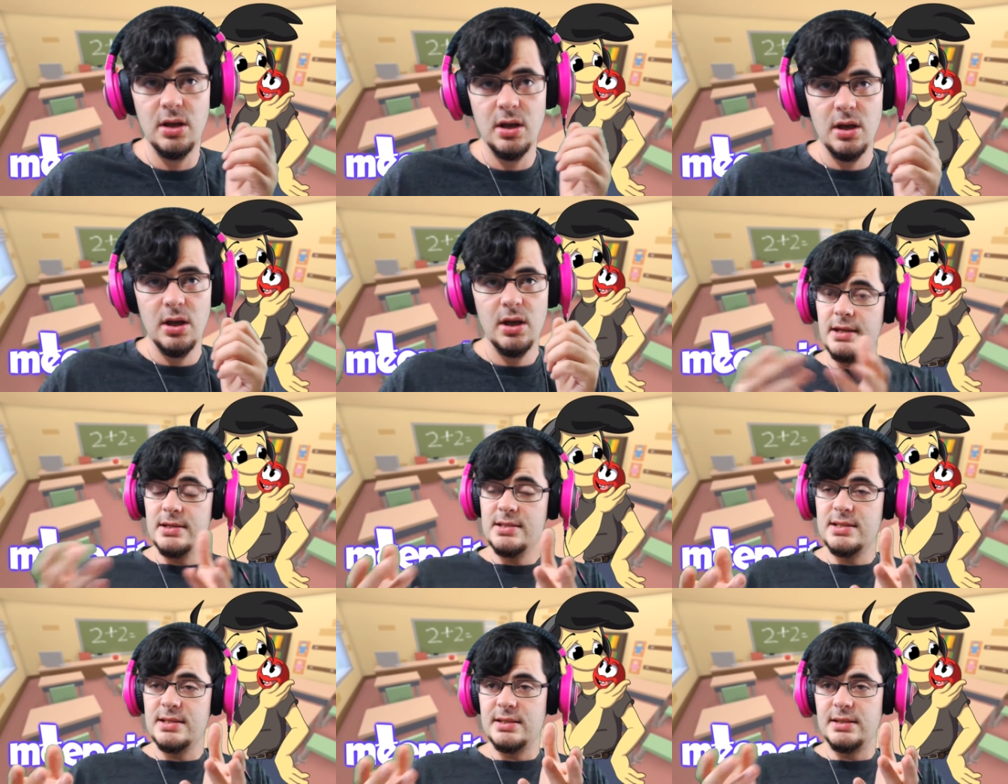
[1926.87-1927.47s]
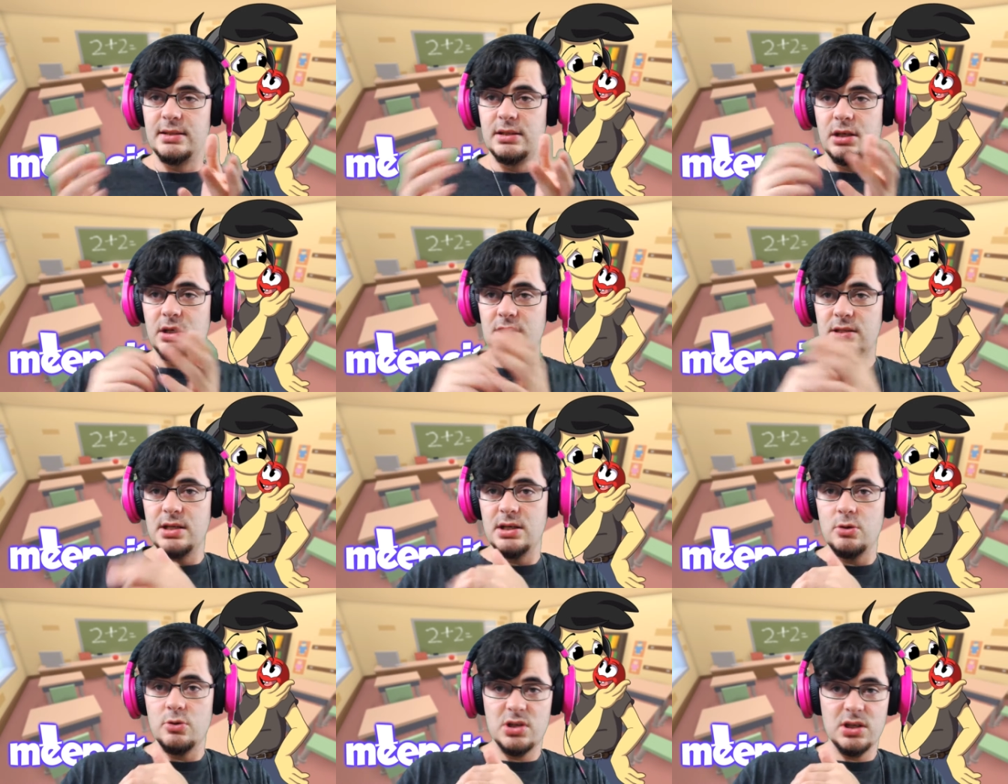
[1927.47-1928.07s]
And
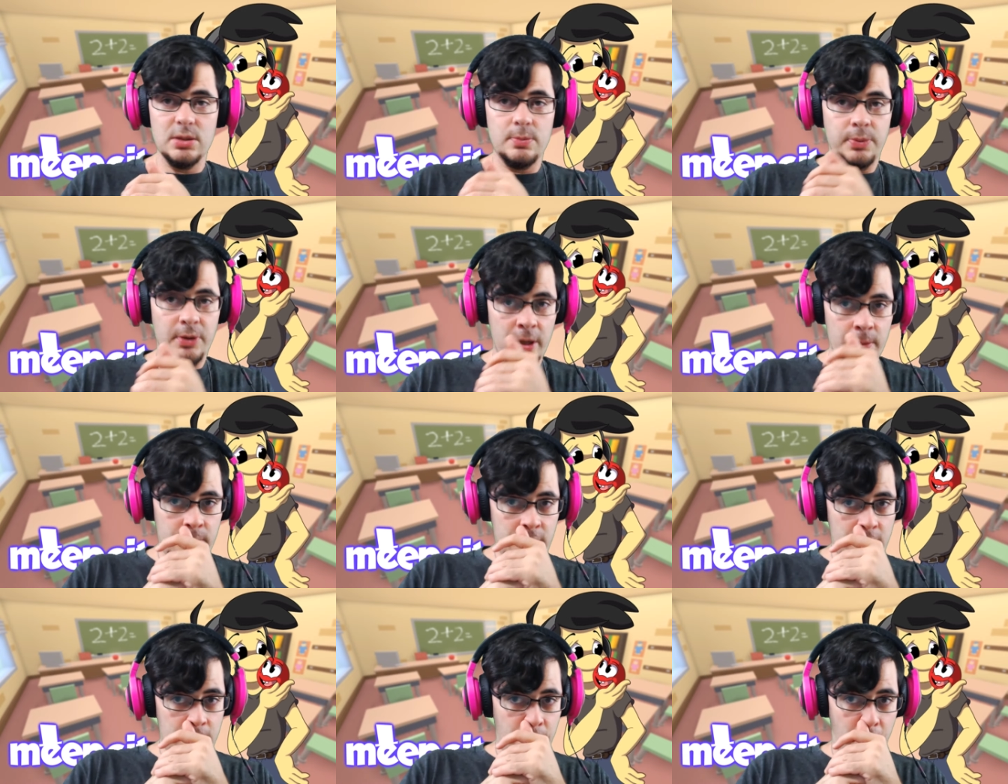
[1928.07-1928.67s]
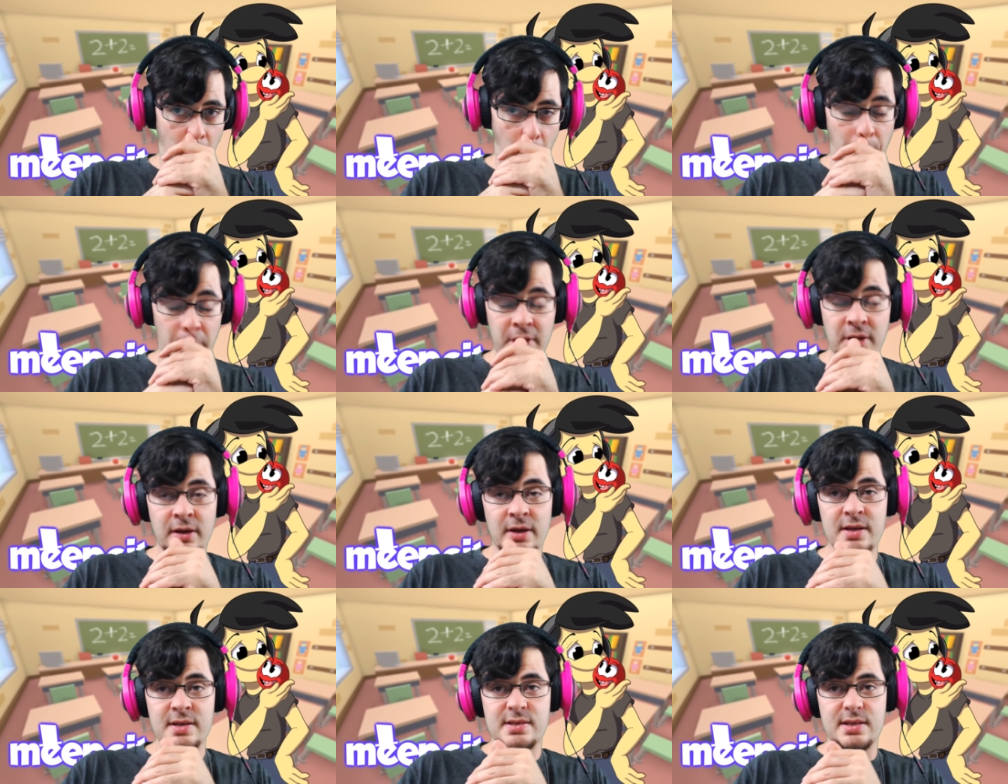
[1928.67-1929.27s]
continuously play Meepball
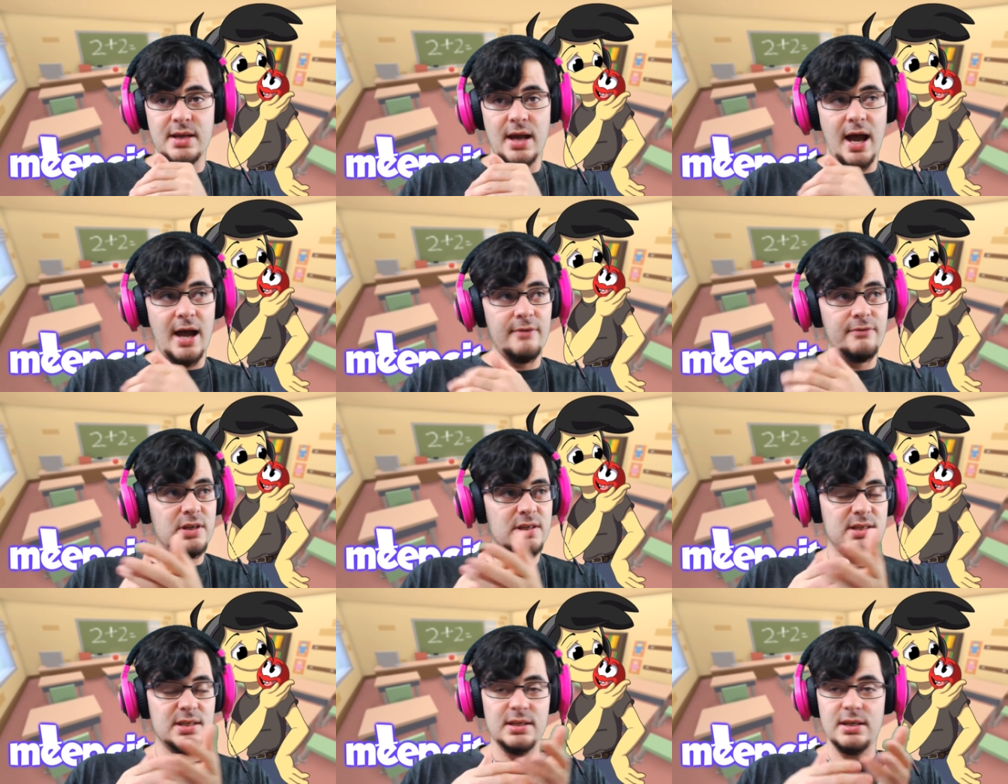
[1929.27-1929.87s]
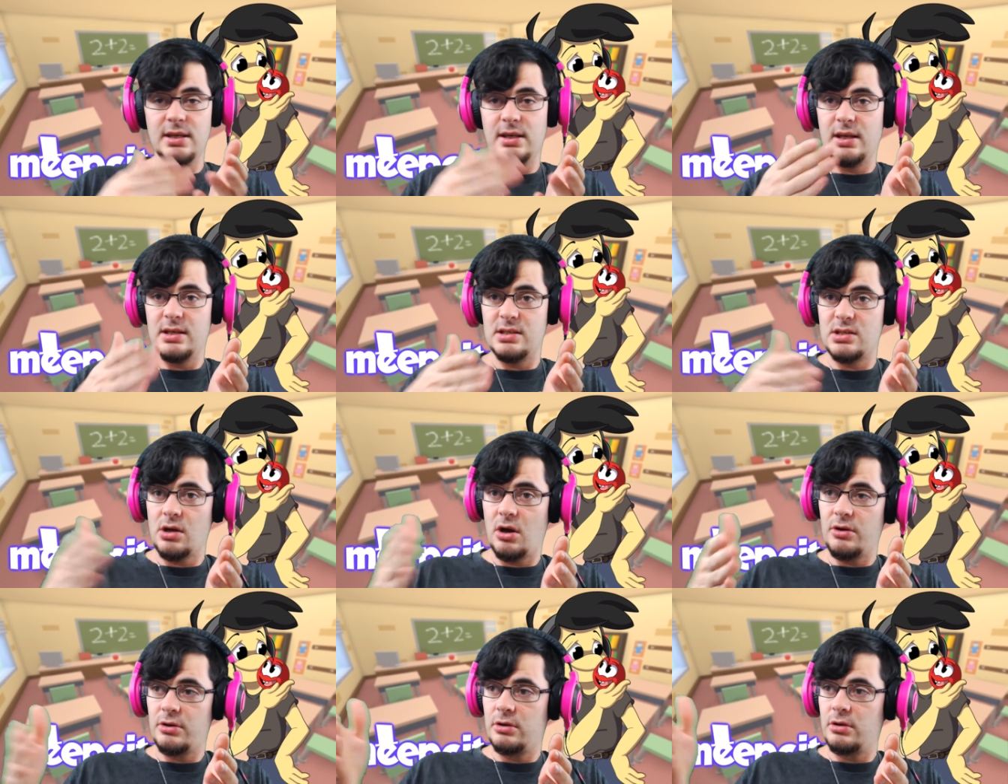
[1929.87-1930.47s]
because obviously it
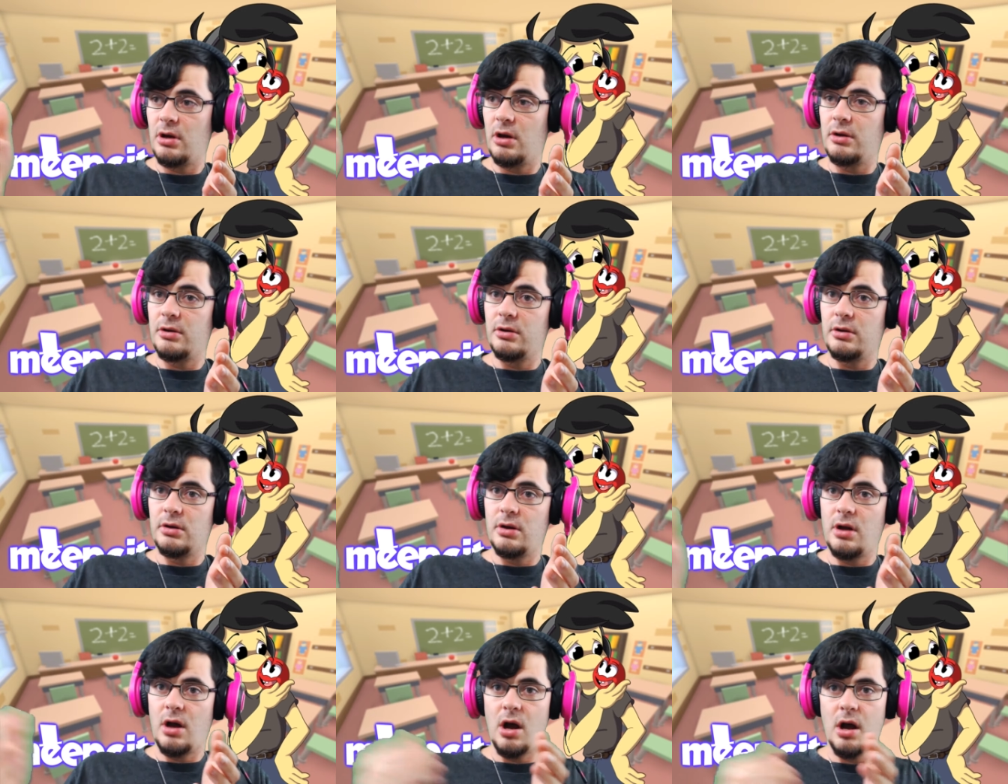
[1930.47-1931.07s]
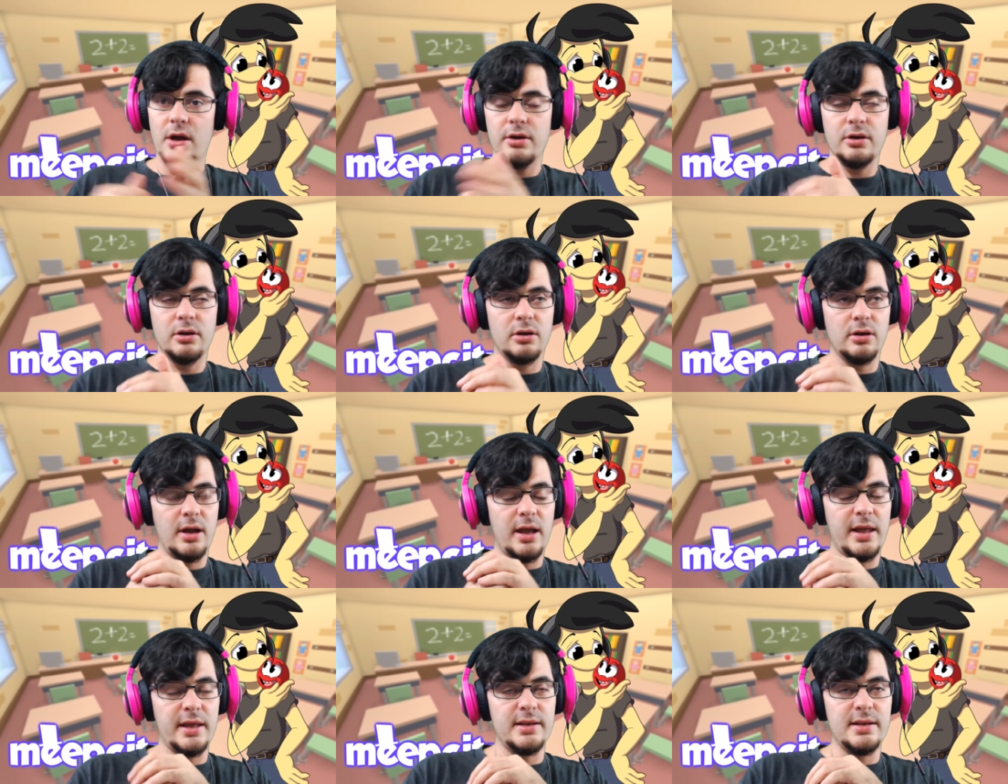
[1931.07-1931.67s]
gets harder and harder and
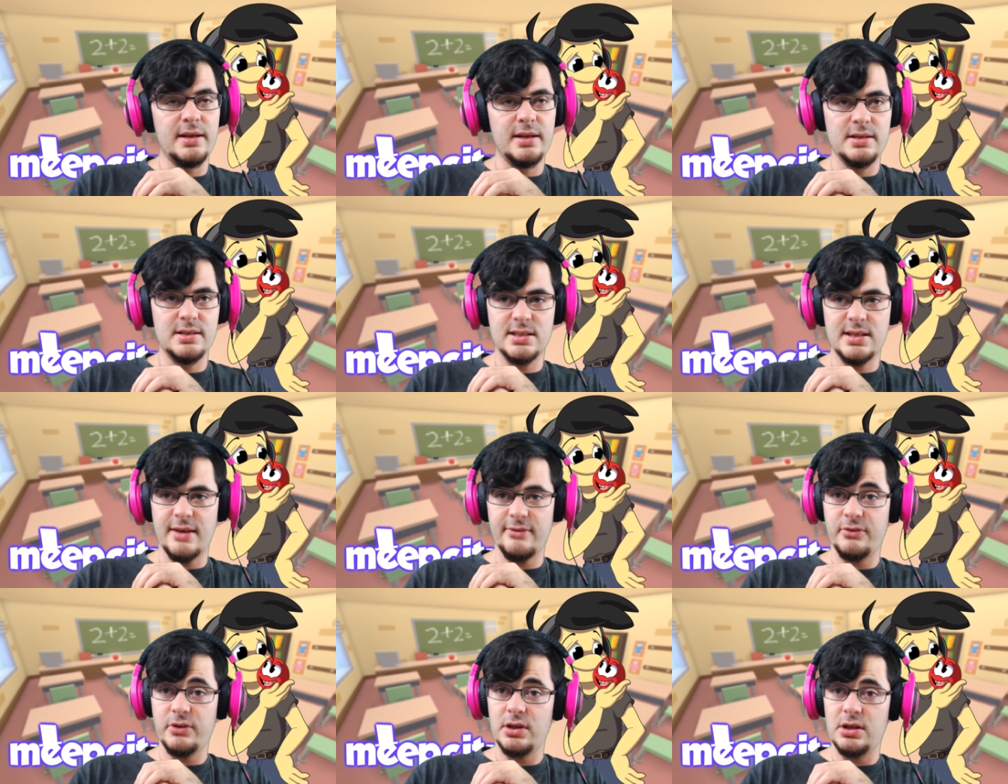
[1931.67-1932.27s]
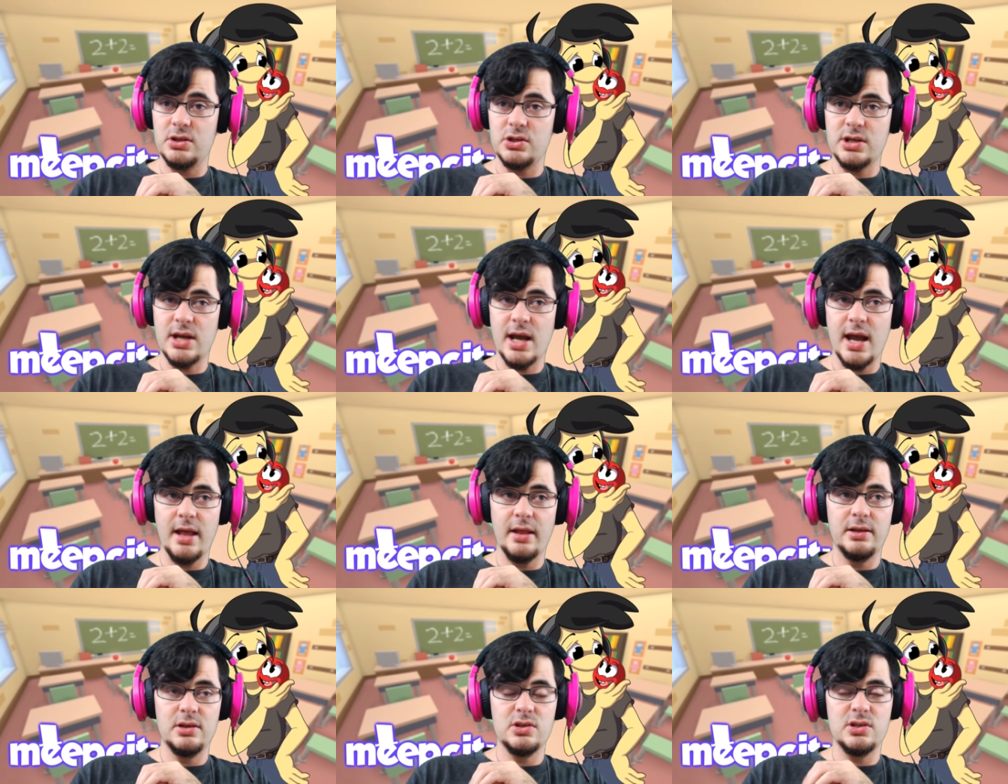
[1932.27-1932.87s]
harder and it's definitely a
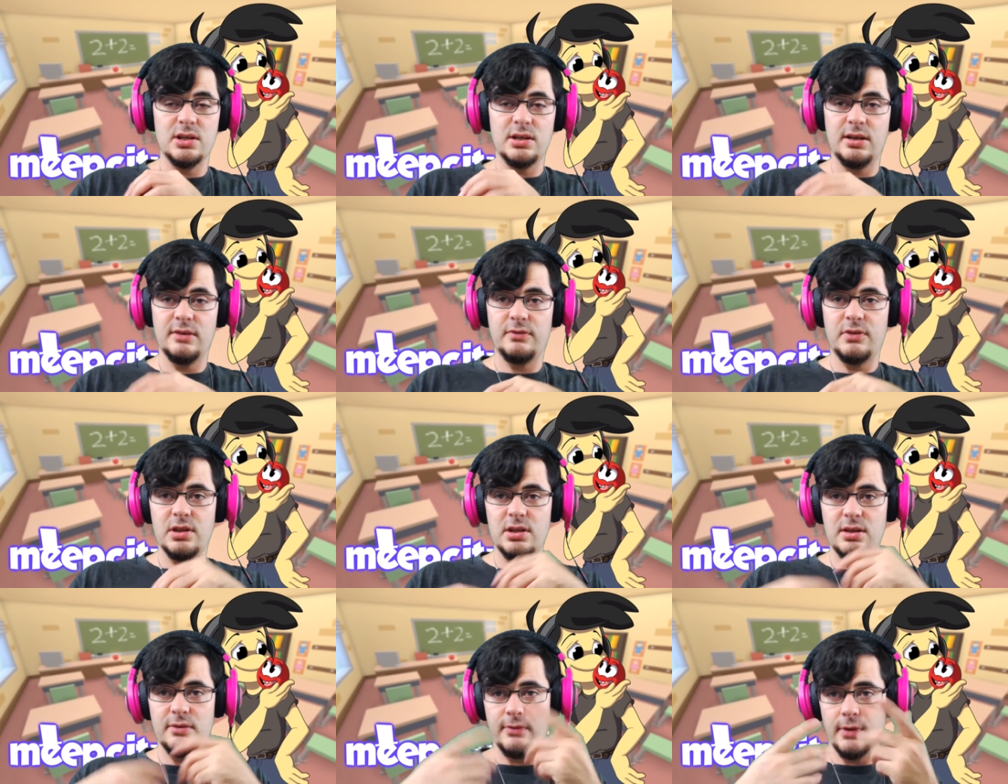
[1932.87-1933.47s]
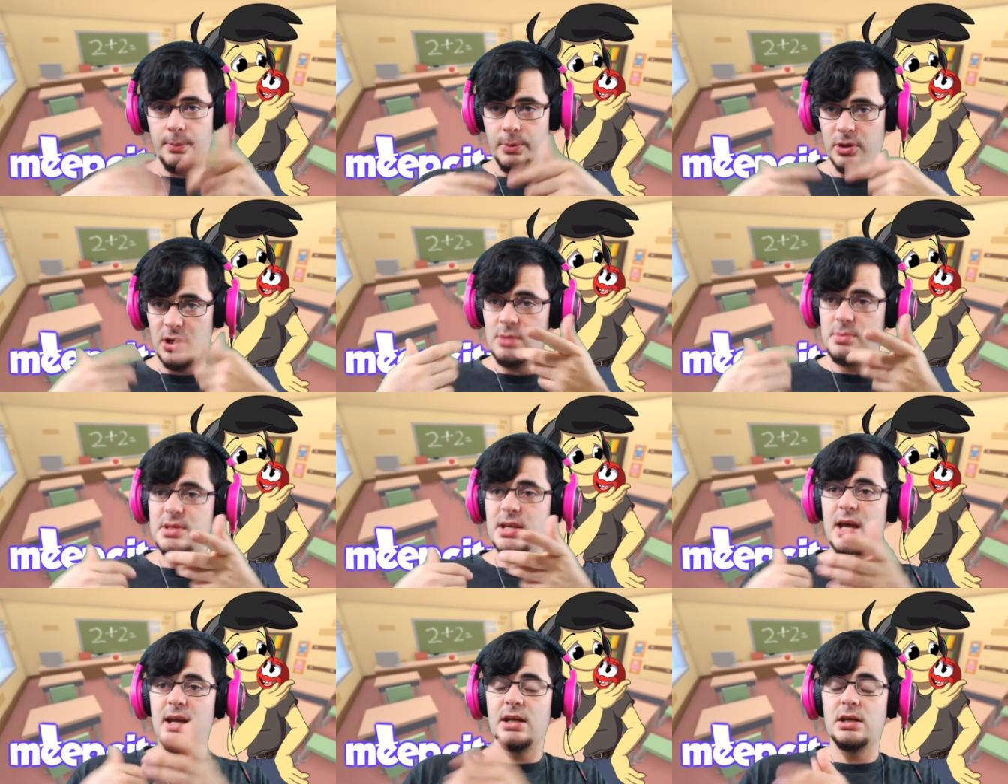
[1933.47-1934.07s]
challenge and if the developer
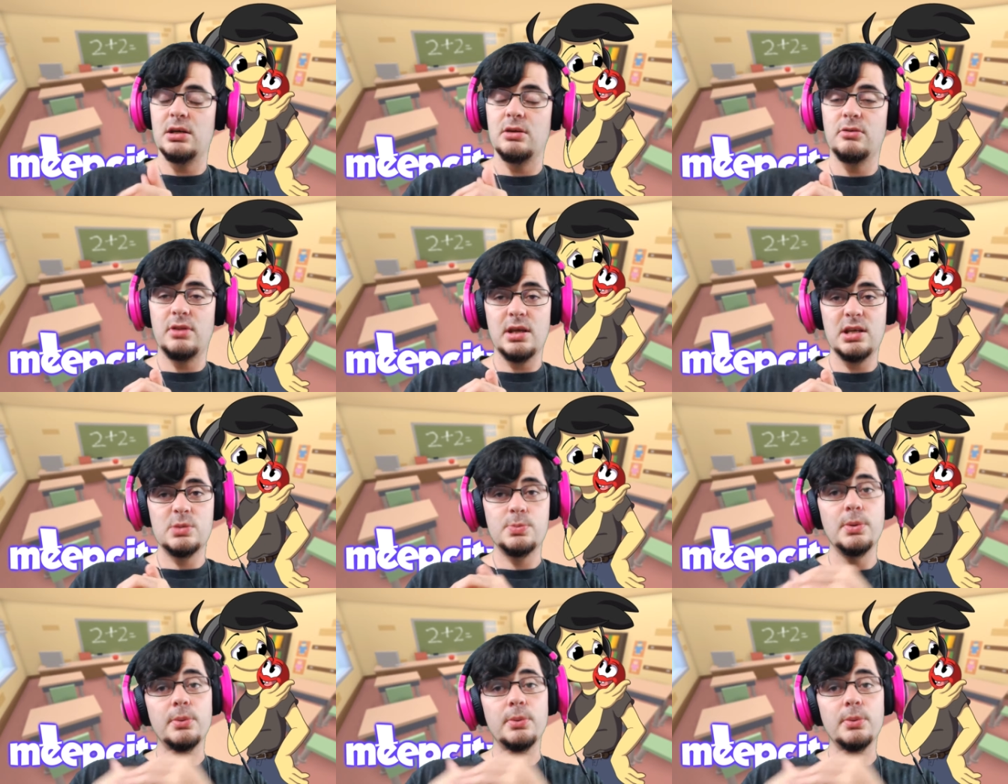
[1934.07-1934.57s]
keeps adding new things,